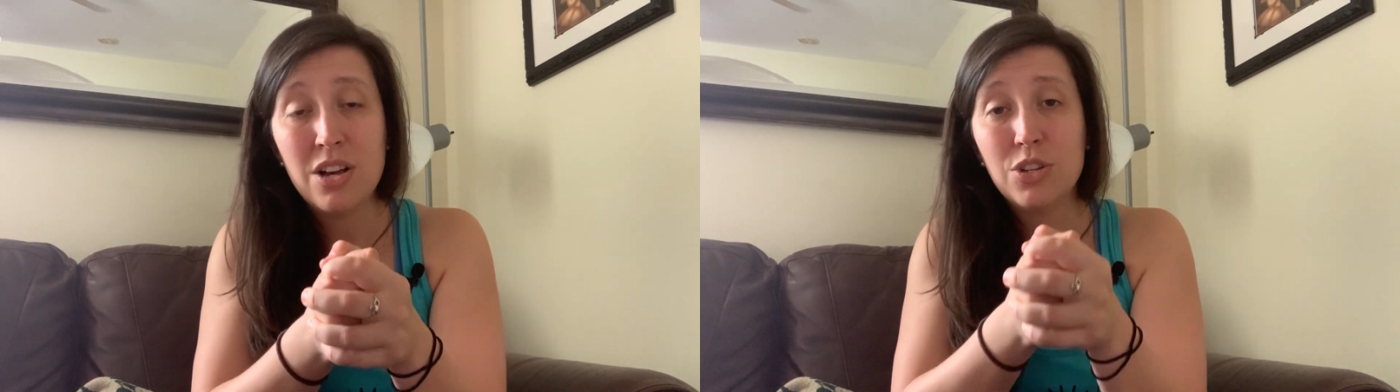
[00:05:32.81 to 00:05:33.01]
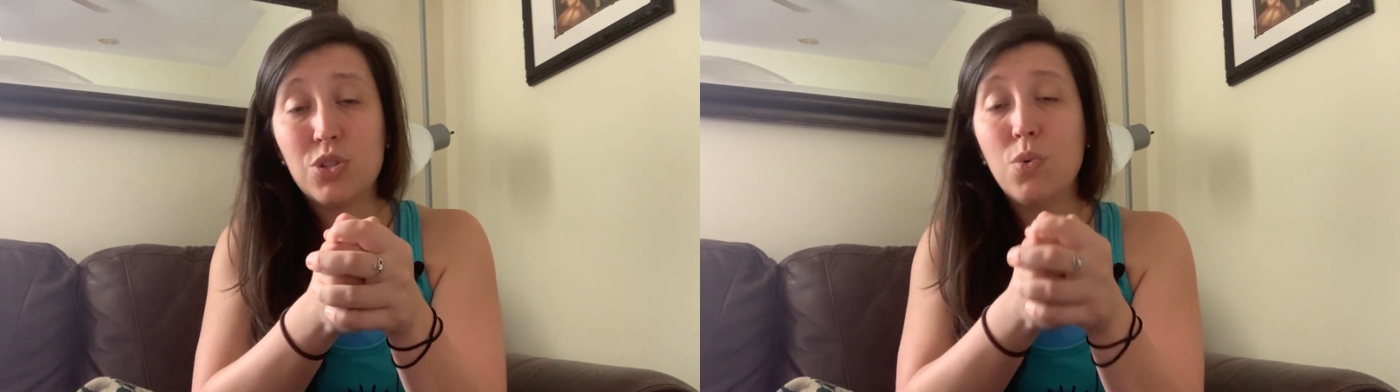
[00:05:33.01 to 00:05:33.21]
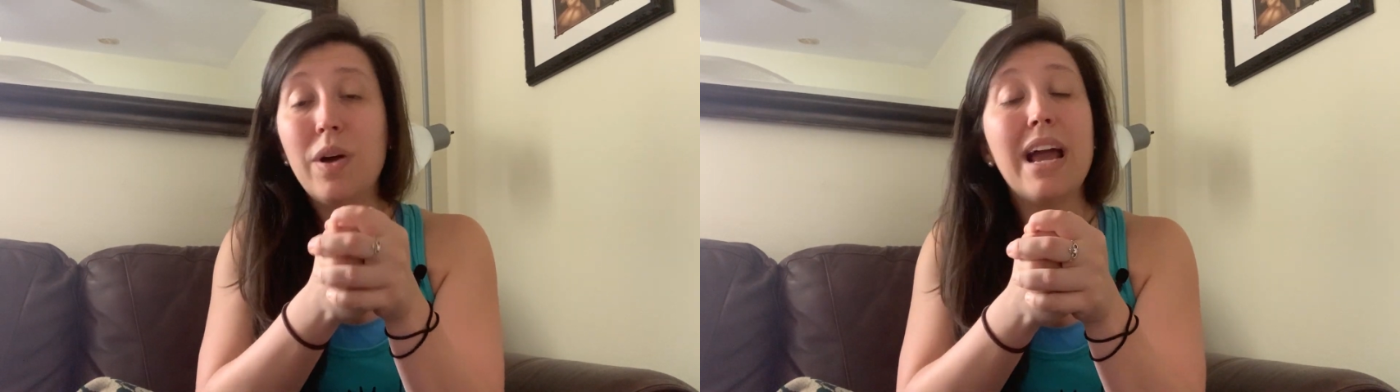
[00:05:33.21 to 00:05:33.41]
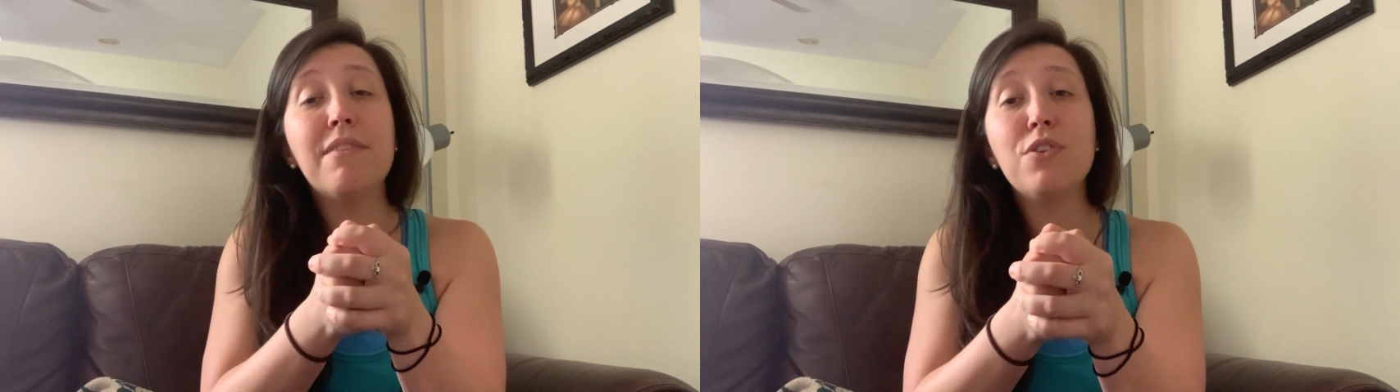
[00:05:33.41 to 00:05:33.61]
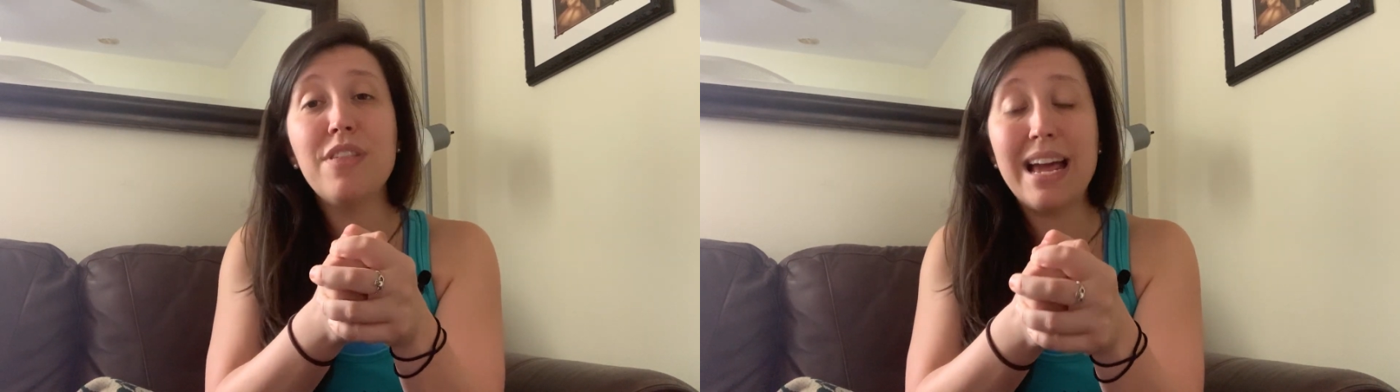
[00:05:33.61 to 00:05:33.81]
So,
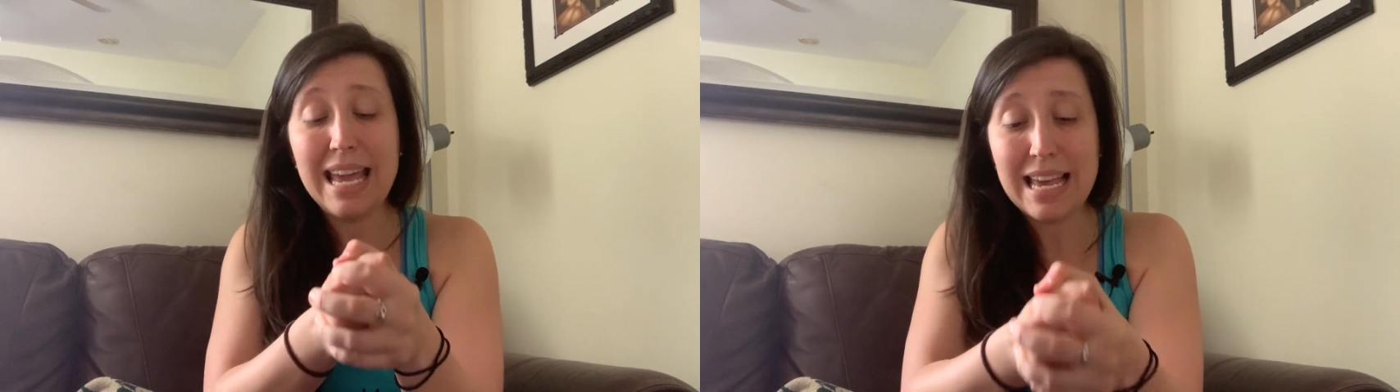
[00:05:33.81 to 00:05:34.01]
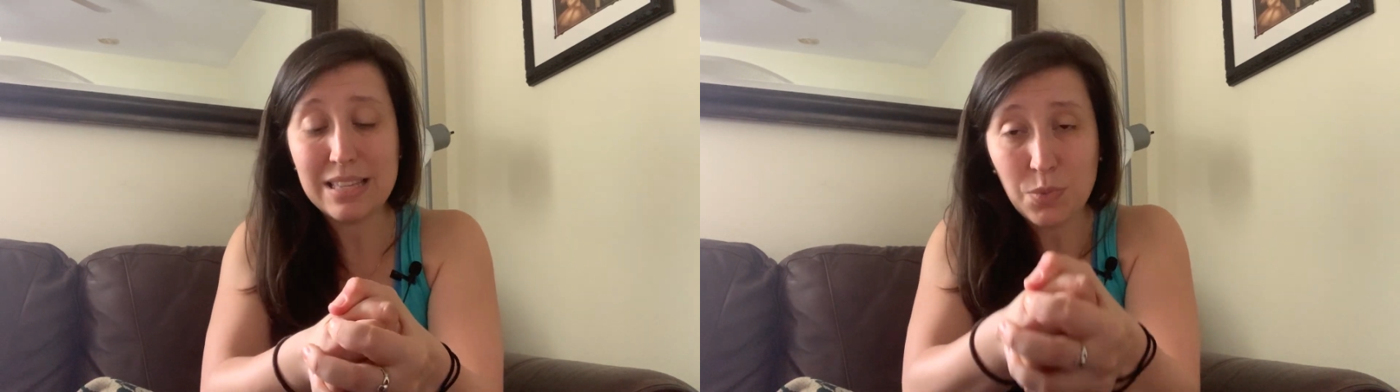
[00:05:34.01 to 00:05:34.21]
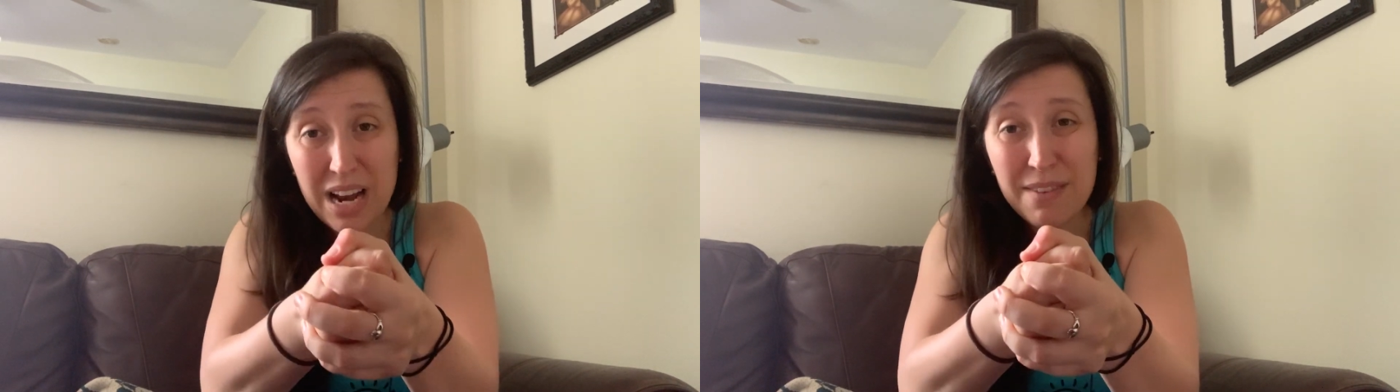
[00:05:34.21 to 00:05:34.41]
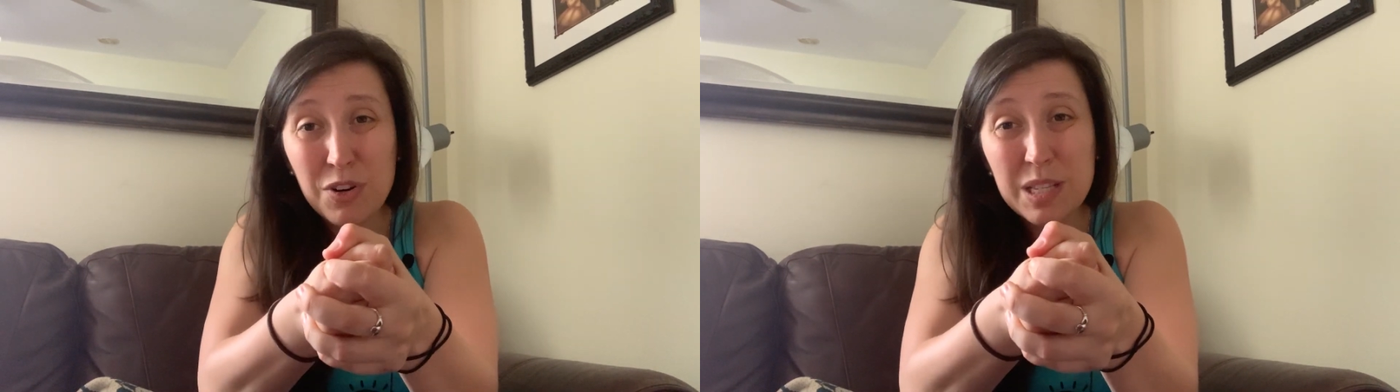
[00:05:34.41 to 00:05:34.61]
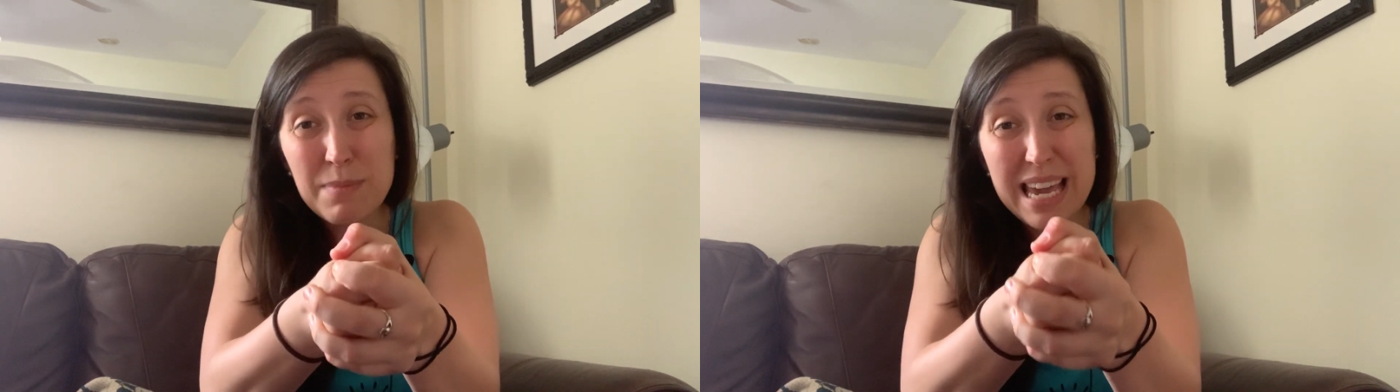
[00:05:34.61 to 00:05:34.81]
whatever that is,
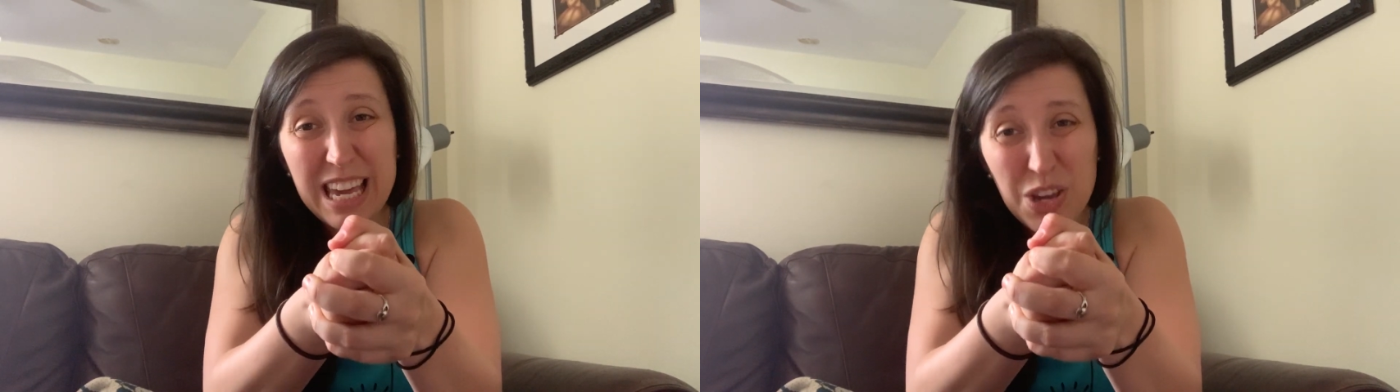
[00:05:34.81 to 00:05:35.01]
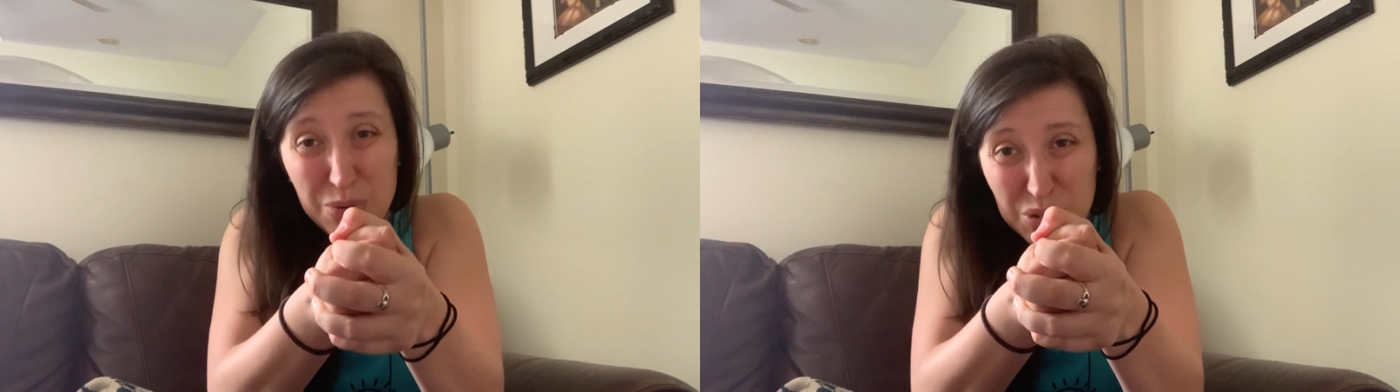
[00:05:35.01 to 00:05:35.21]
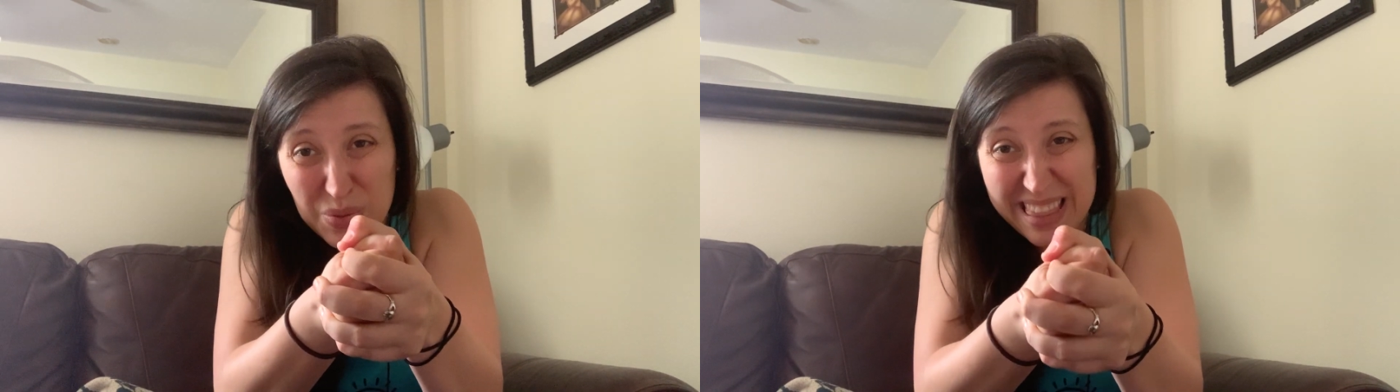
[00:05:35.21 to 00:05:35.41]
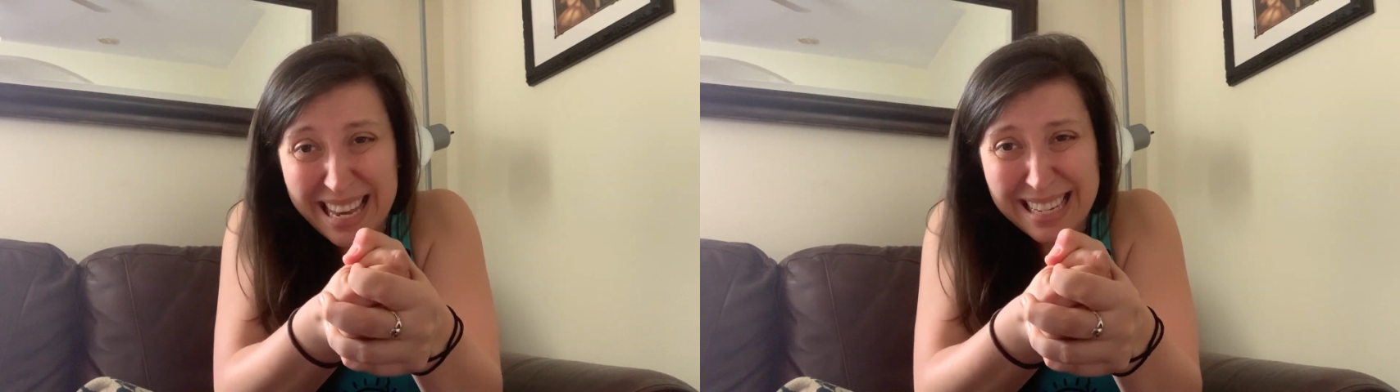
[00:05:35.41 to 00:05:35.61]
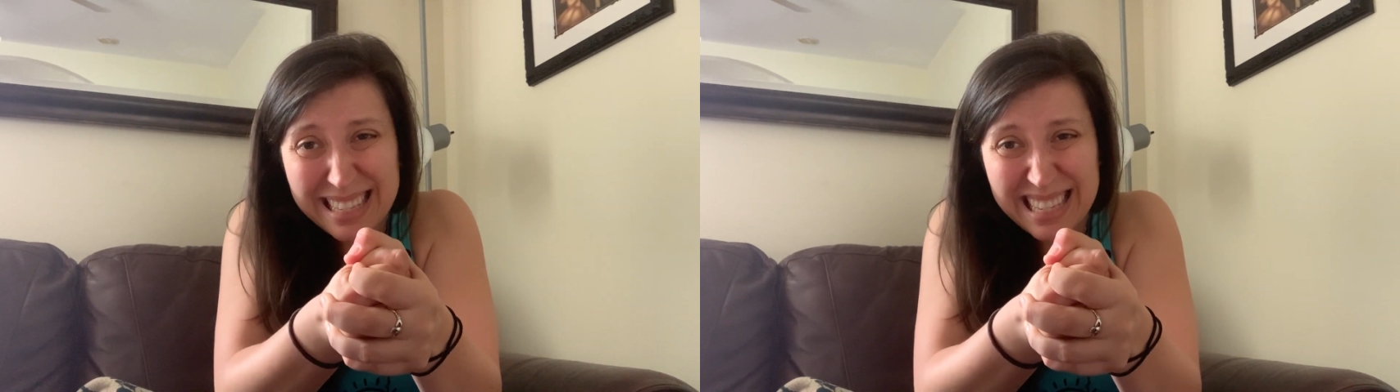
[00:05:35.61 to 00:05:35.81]
whatever is making you do
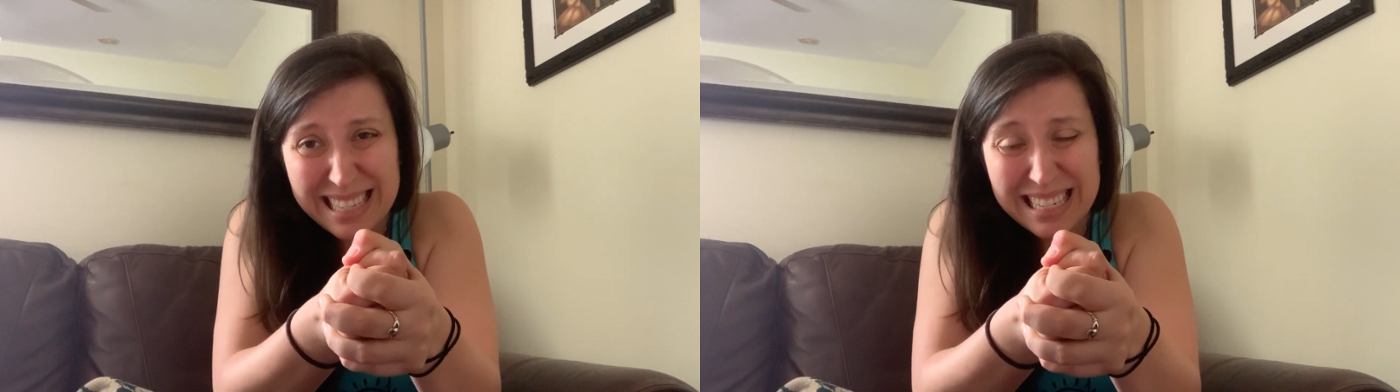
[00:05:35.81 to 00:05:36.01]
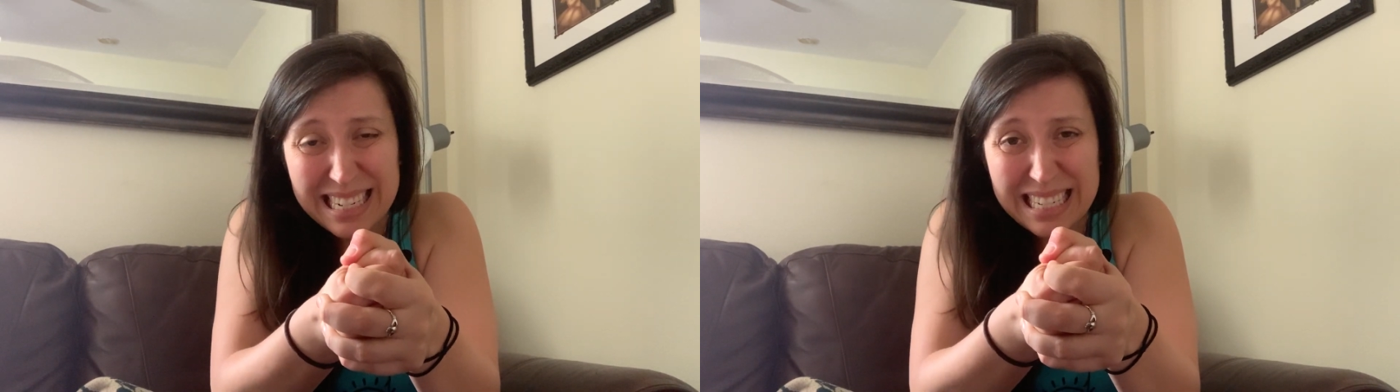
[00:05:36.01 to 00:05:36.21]
this,